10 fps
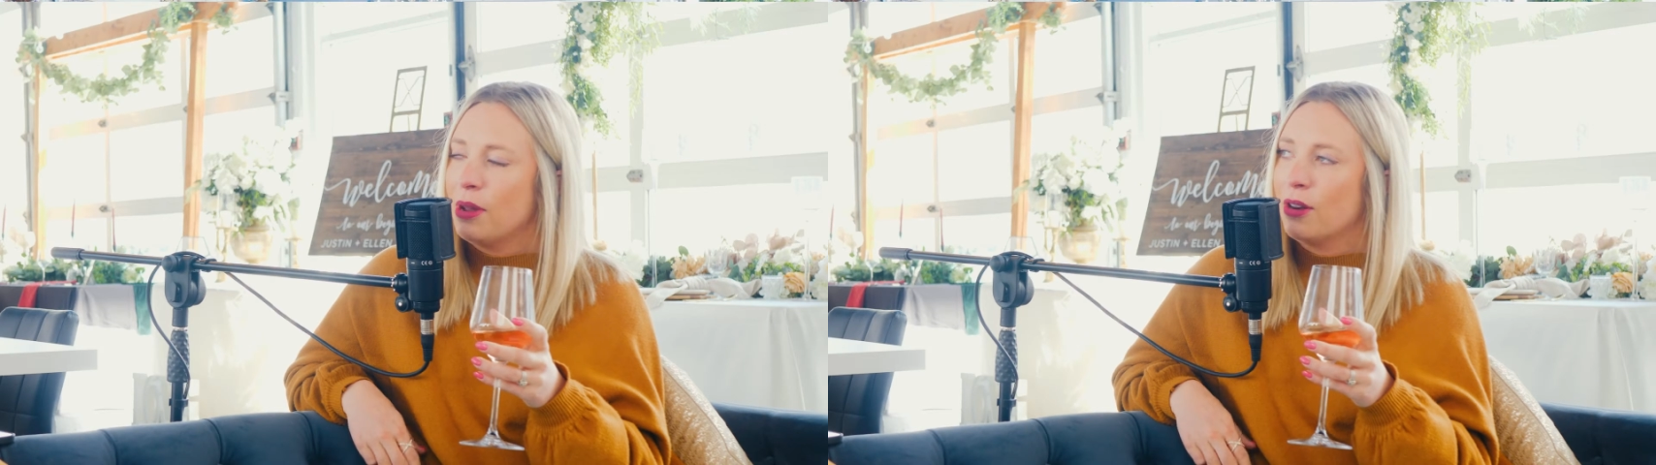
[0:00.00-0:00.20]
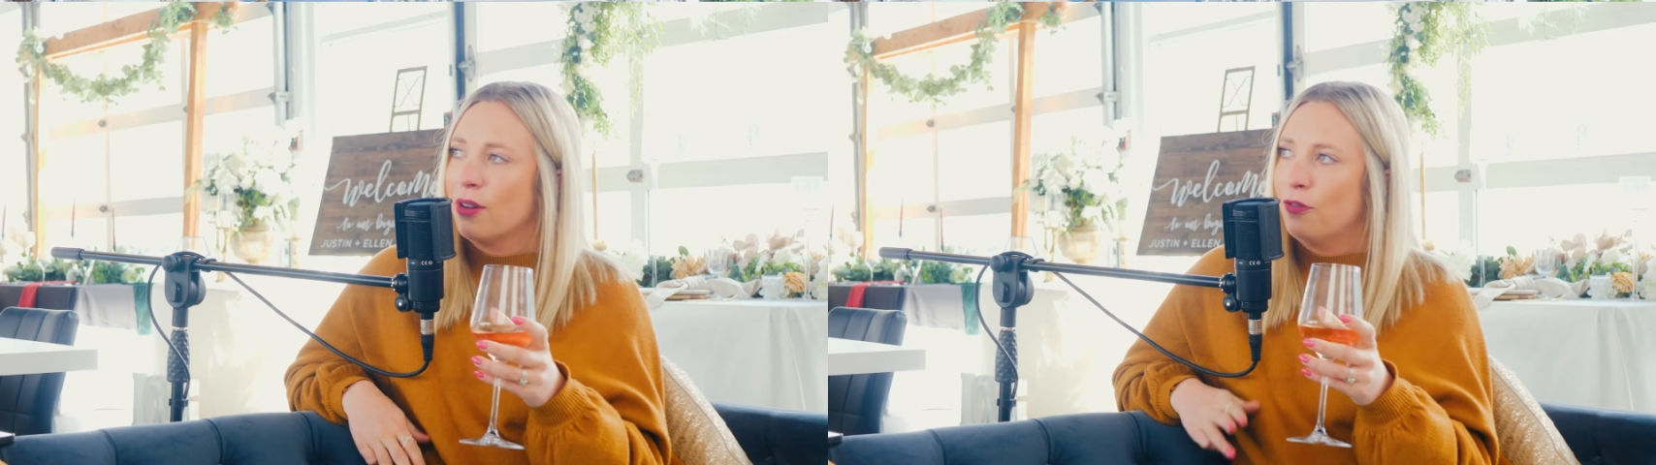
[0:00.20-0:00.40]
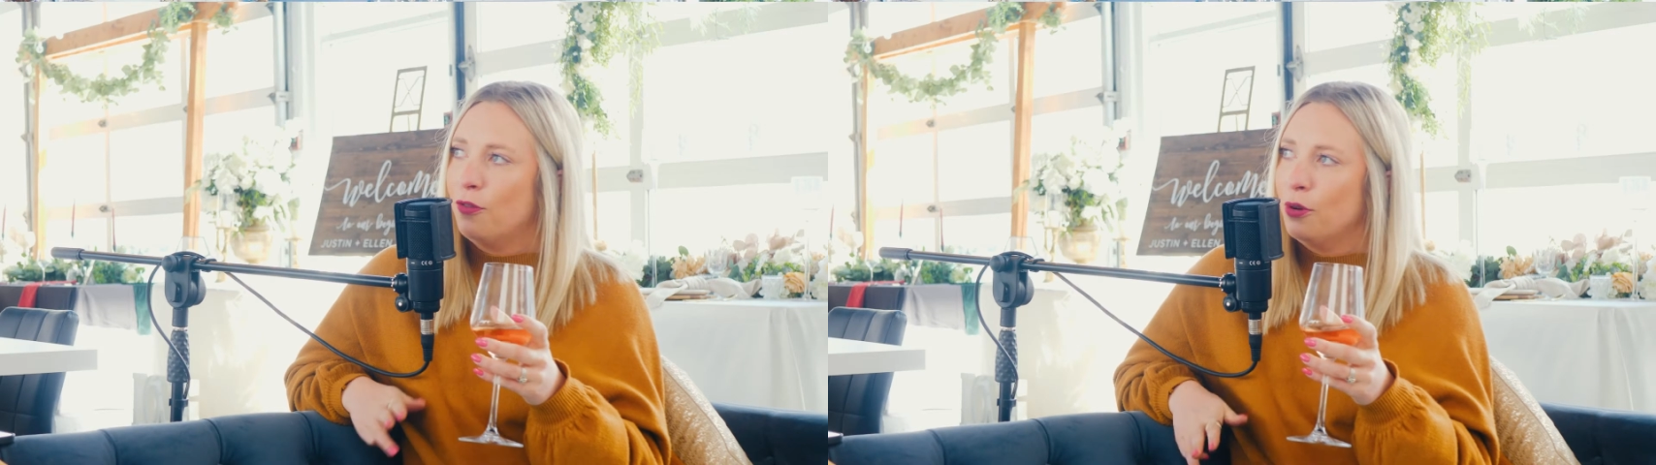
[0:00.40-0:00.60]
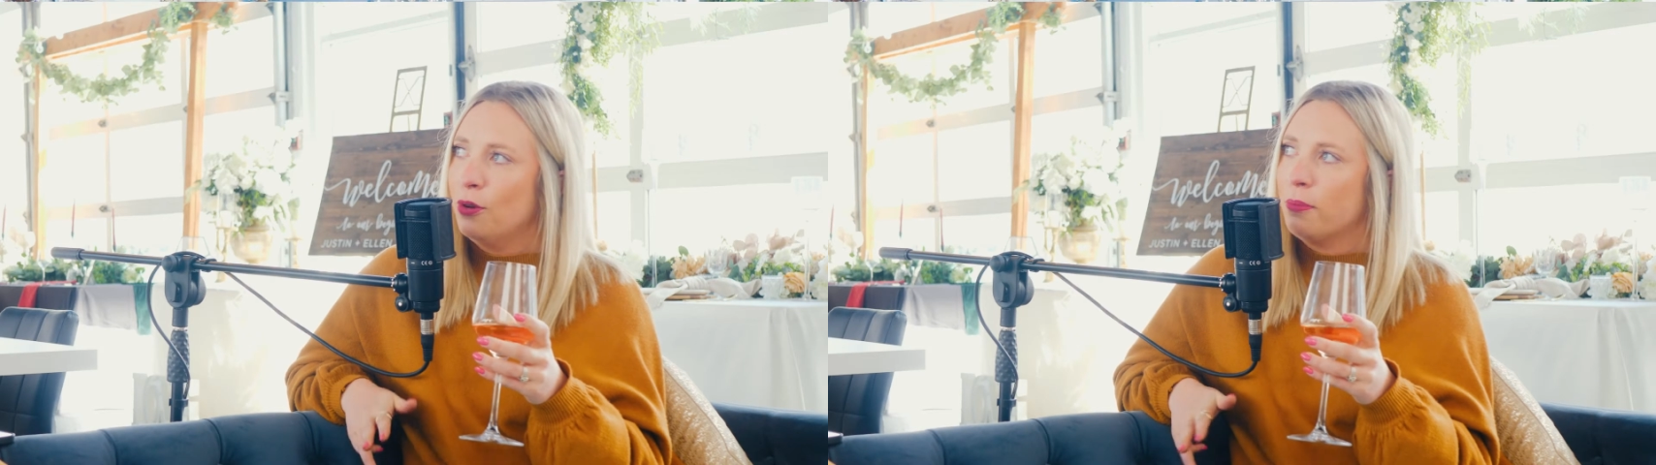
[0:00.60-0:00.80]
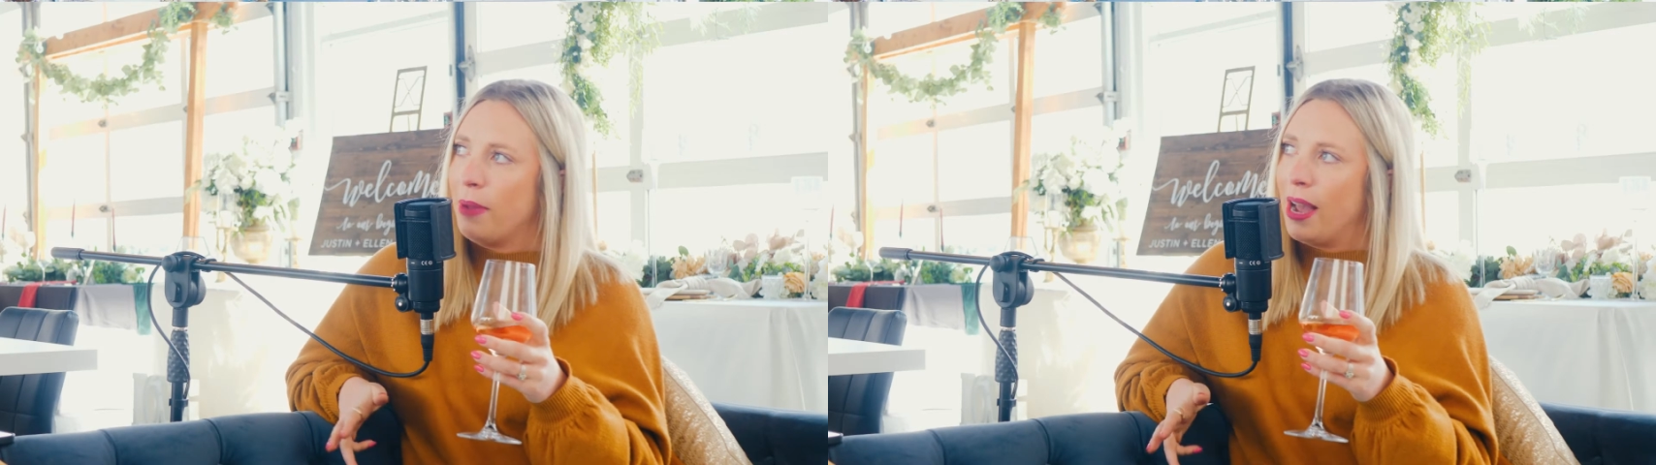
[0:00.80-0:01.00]
mean,
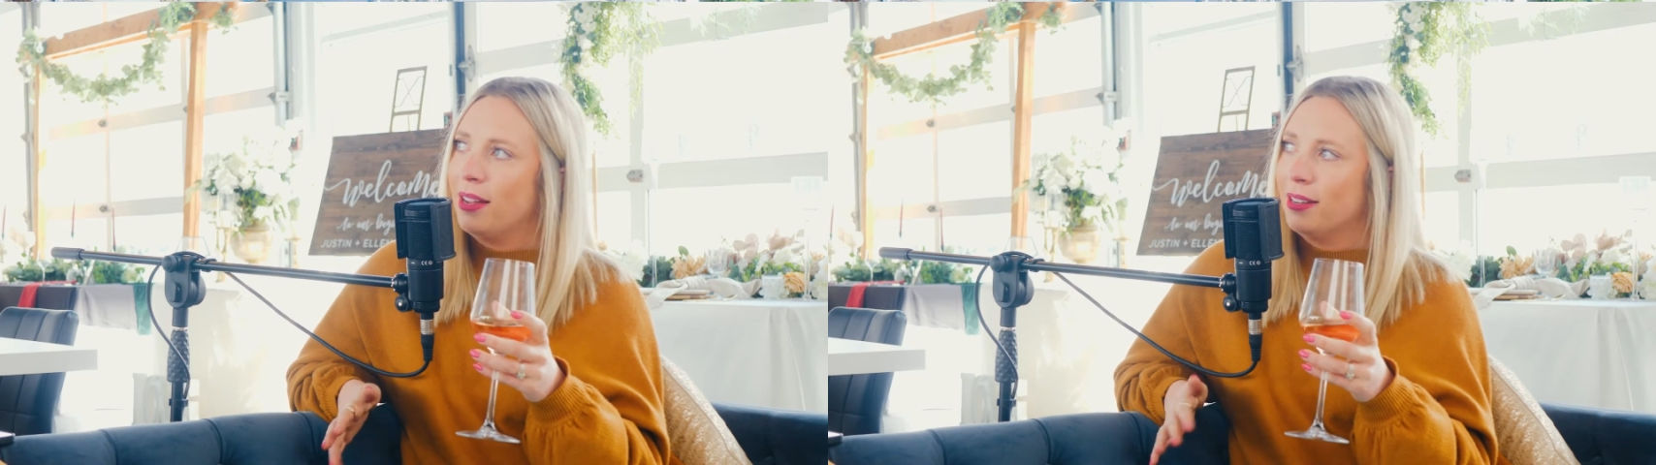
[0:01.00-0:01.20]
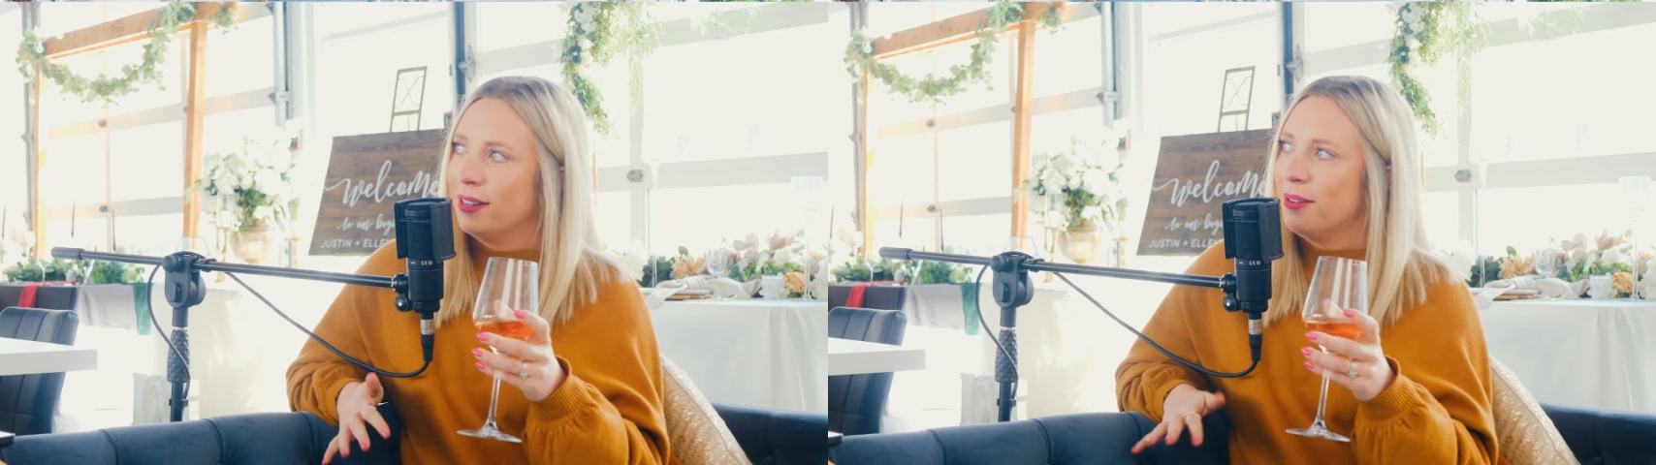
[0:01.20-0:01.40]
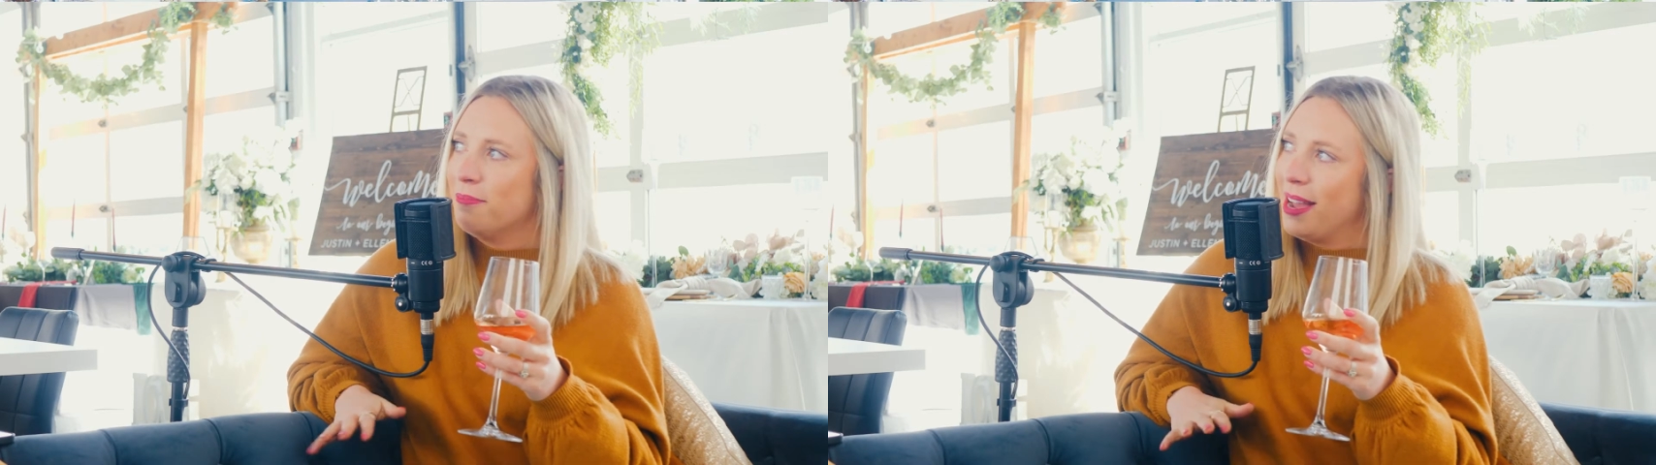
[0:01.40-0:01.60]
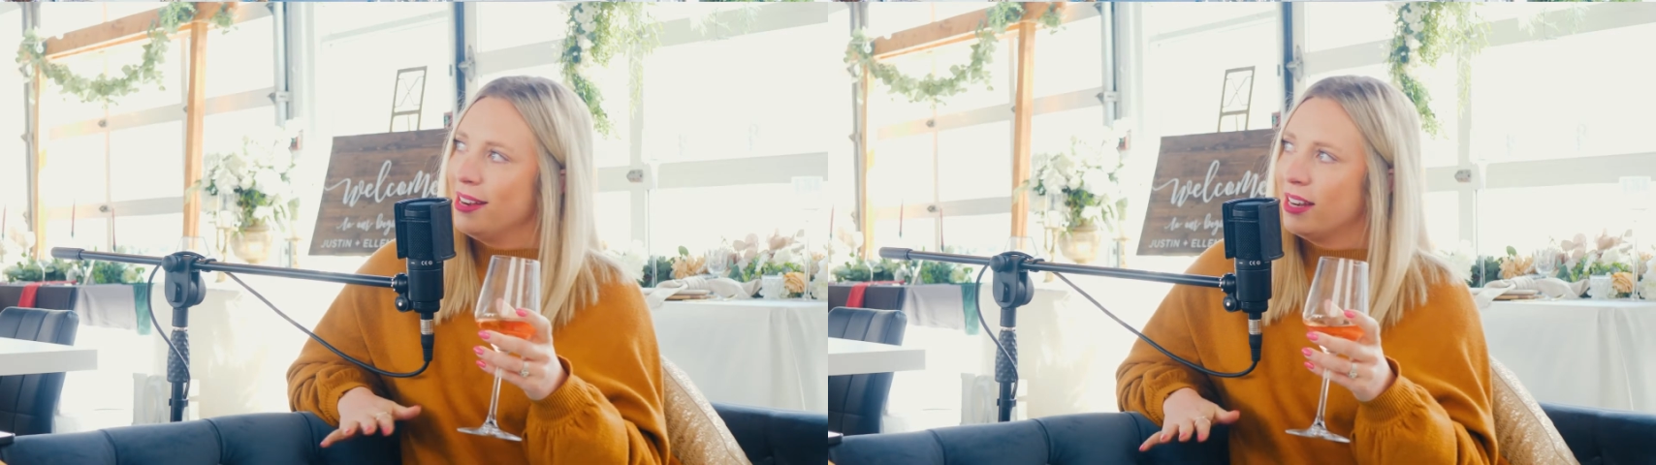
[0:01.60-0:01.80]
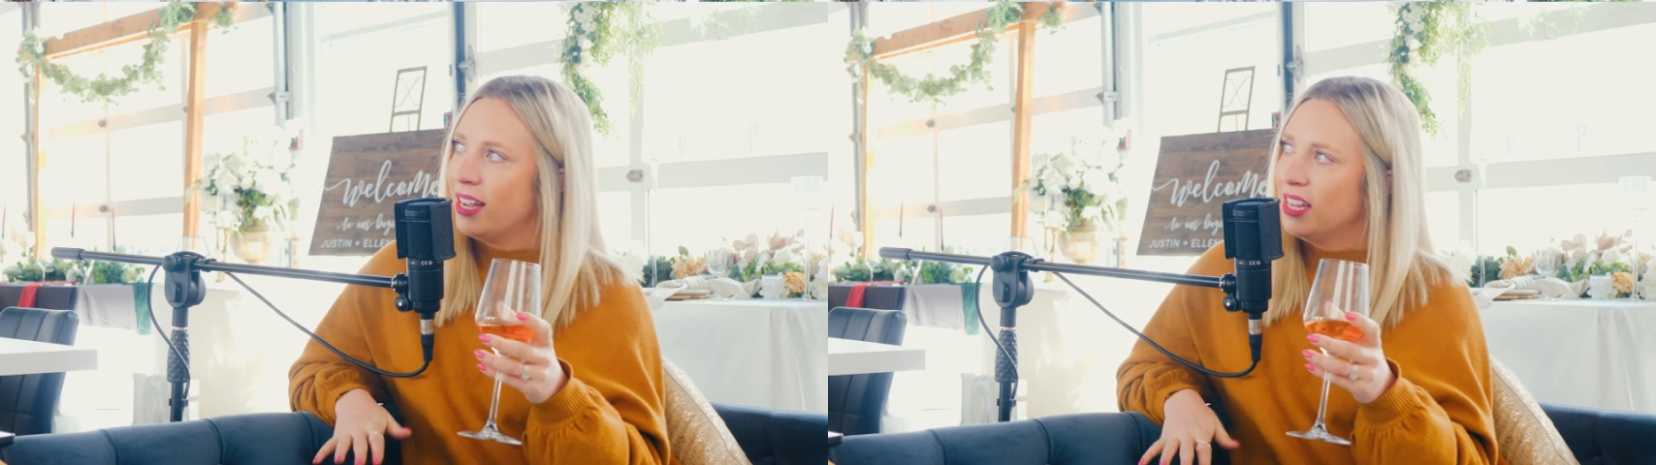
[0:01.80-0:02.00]
food, Matt
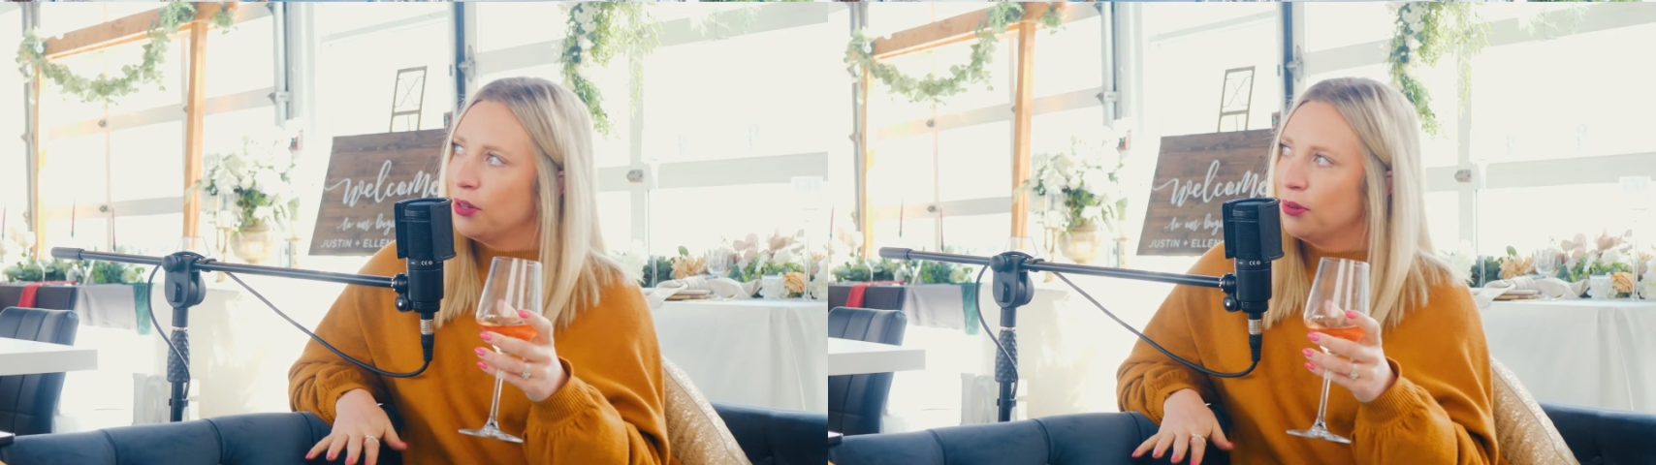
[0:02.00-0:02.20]
and I,